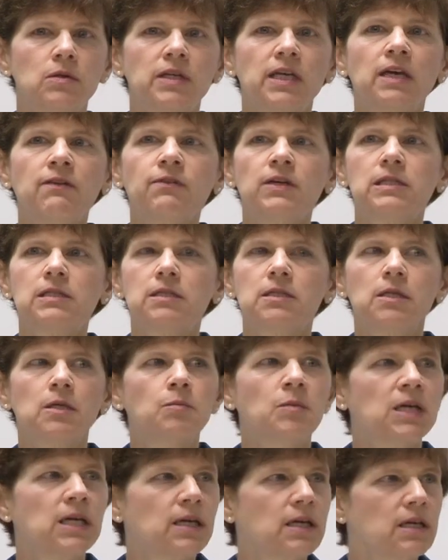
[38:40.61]
give it to
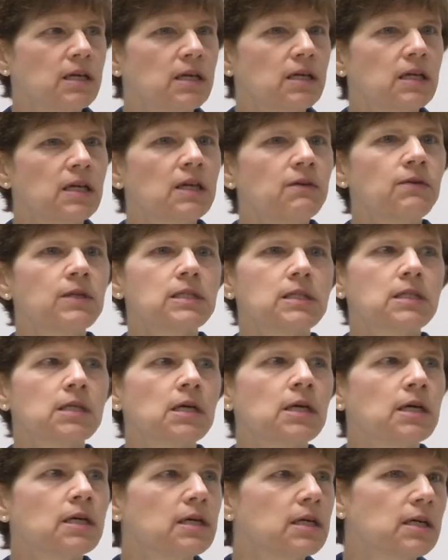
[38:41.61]
me, give it
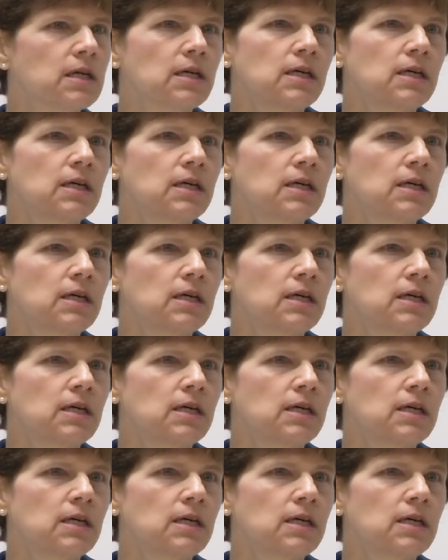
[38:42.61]
to.